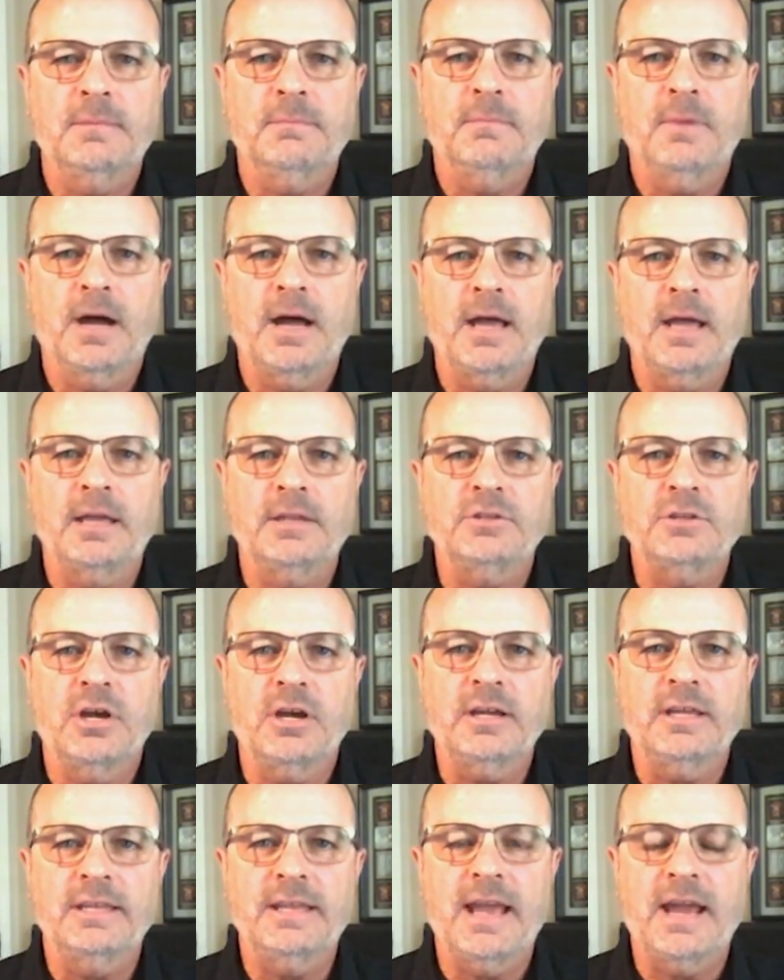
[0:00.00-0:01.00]
my
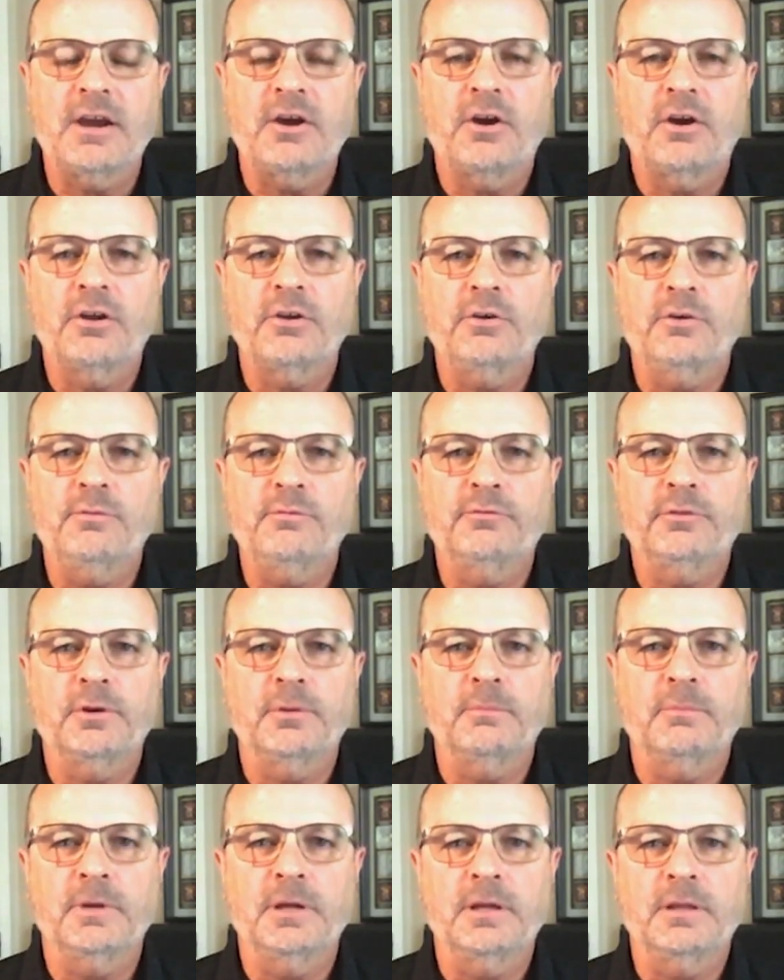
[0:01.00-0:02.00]
Talkin Yak article
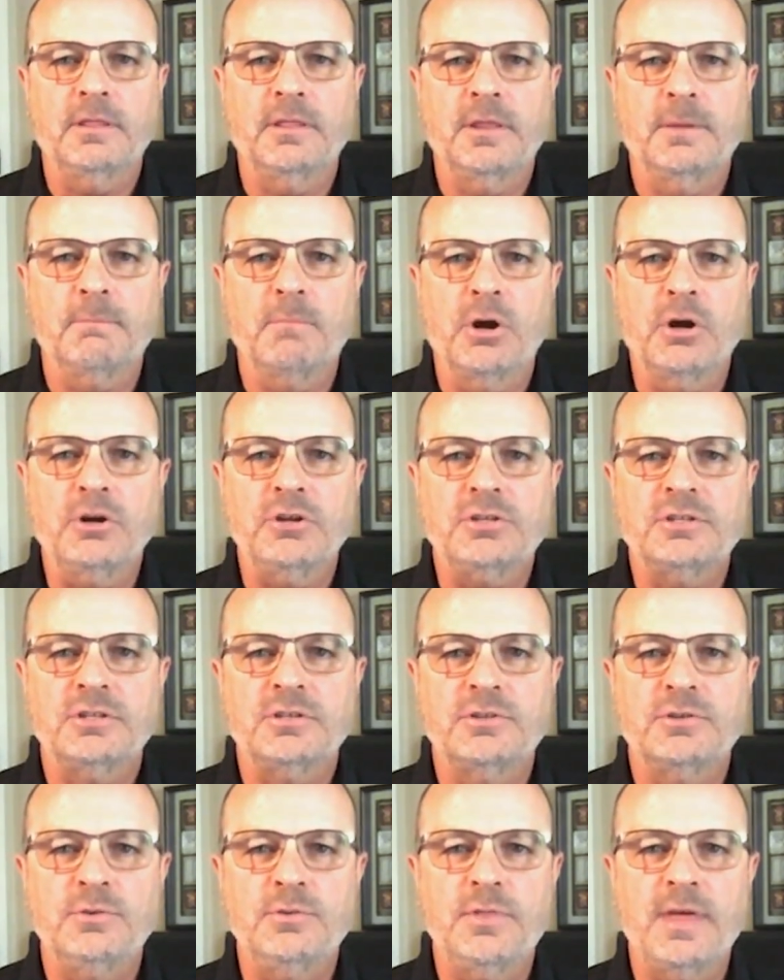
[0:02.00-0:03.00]
from the
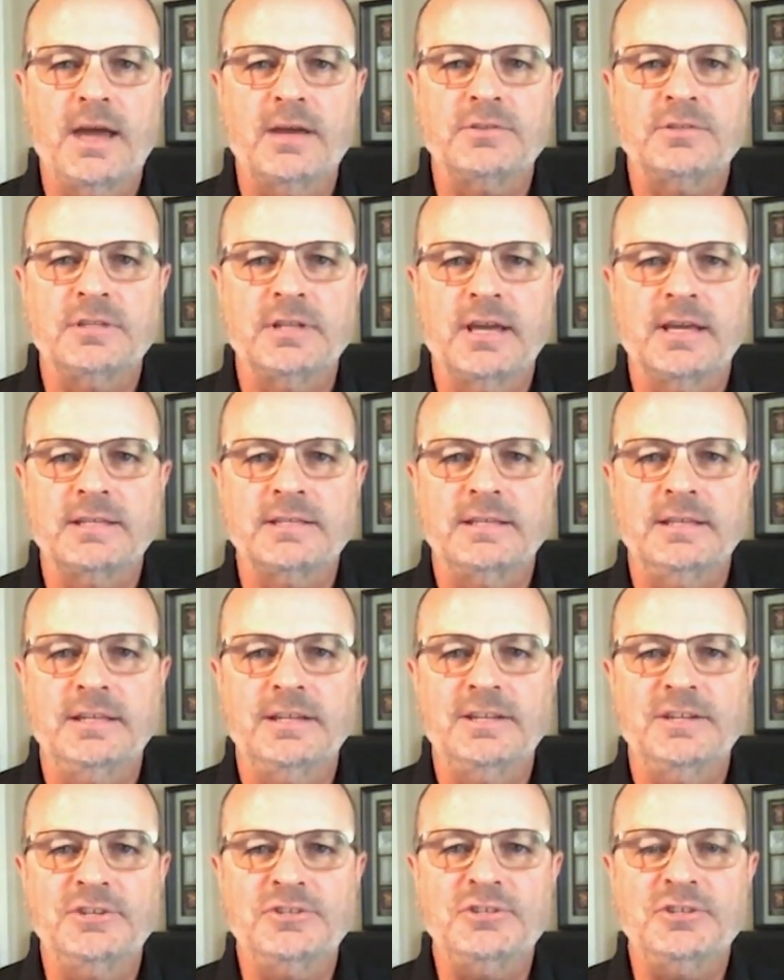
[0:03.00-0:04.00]
March 2019
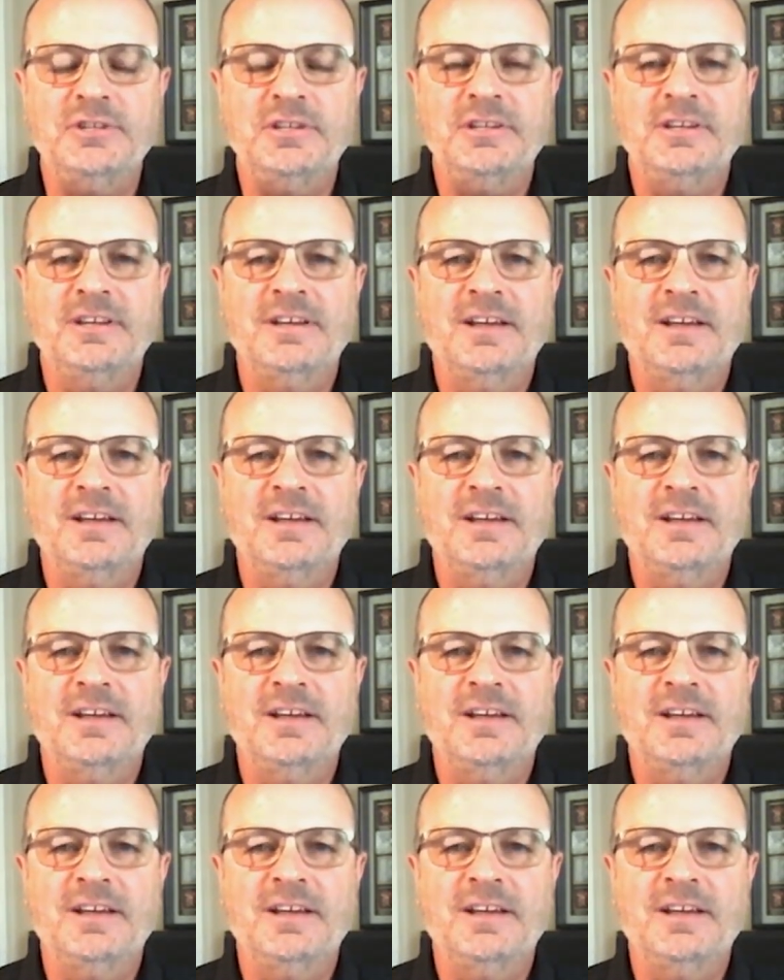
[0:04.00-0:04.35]
edition